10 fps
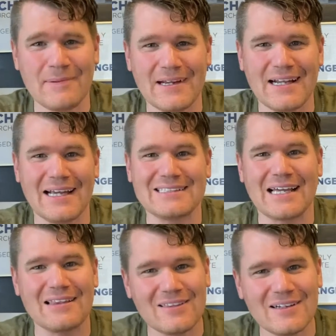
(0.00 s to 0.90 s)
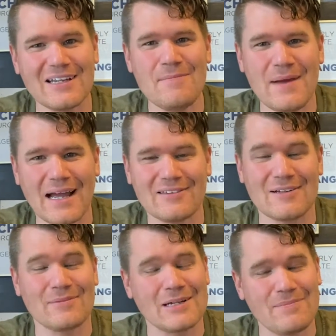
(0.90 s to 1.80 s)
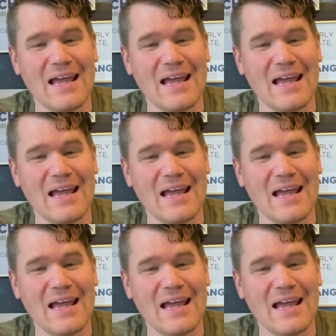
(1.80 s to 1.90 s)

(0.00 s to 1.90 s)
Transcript: But as I look at Matthew, I'm like,